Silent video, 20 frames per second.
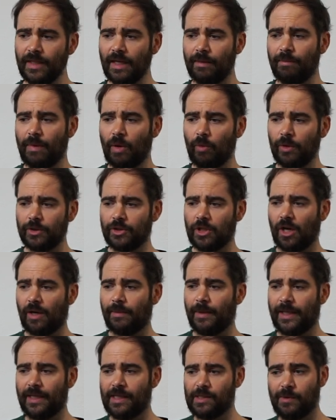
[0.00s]
But we'll talk
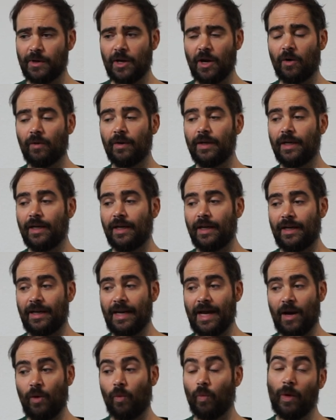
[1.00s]
about that as we go.
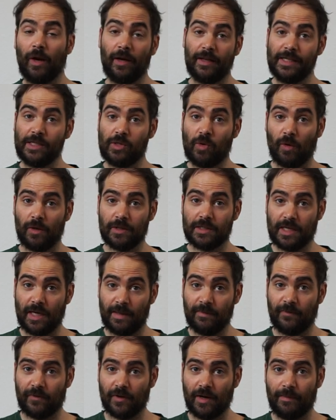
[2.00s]
Now, where do these chords
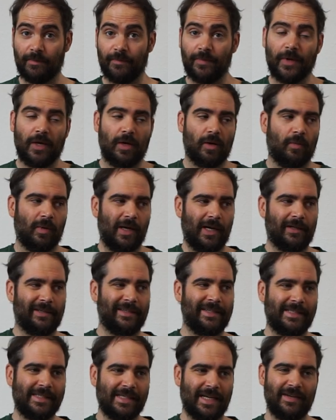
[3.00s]
come from? Well,
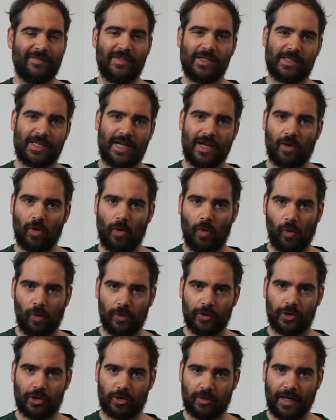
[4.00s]
it's kind of this like
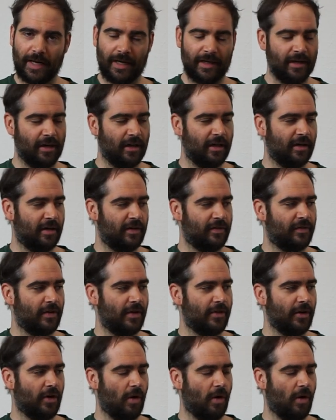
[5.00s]
old trick of the